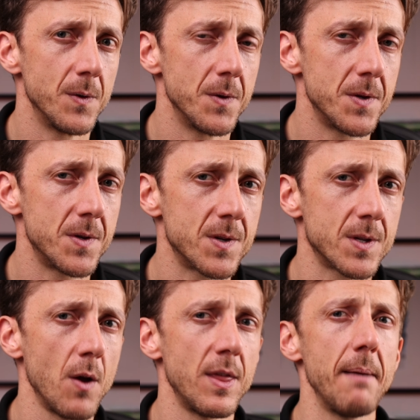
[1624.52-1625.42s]

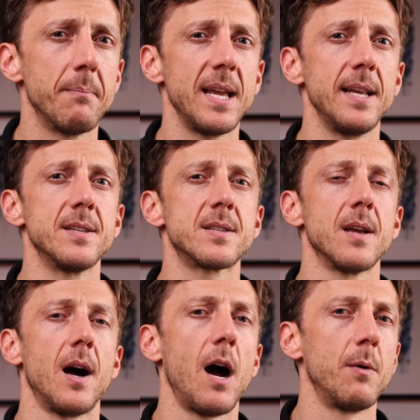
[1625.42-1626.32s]
So that means
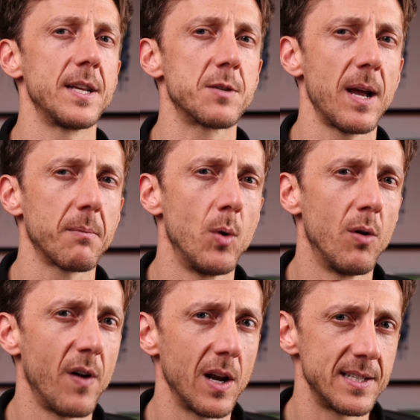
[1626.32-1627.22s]
I would expect more
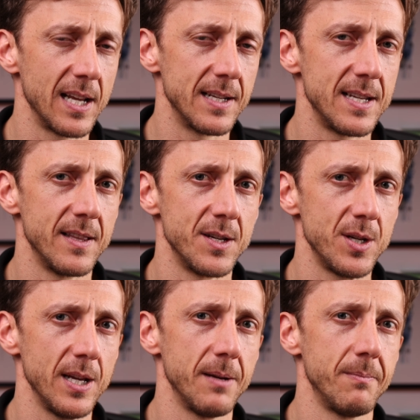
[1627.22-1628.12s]
volatility this
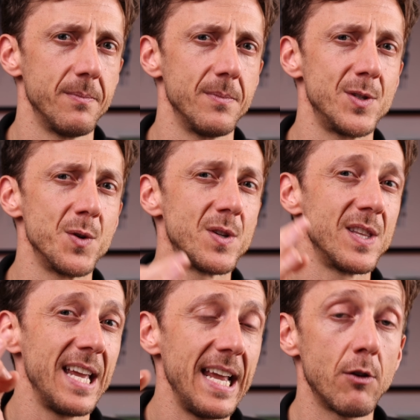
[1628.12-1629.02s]
year due to
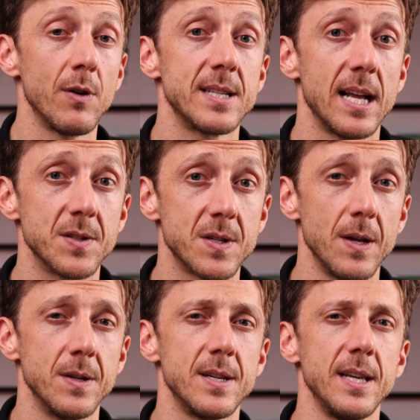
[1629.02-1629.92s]
the increased
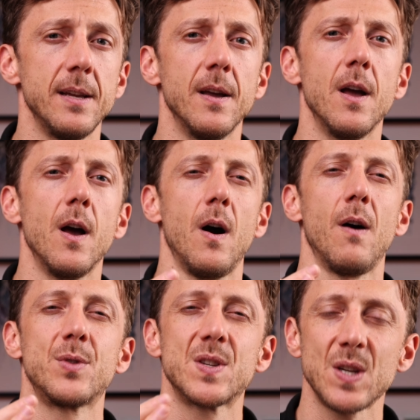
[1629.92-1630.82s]
uncertainty
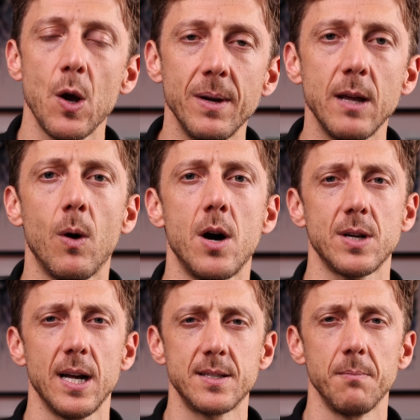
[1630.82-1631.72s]
of so many
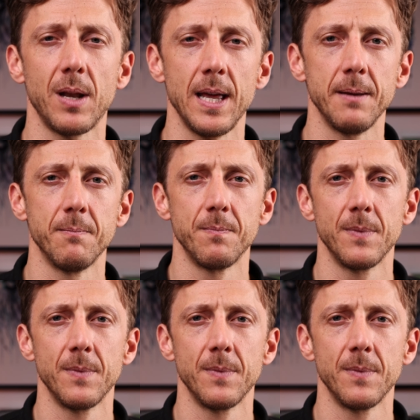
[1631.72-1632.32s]
wildcards in play.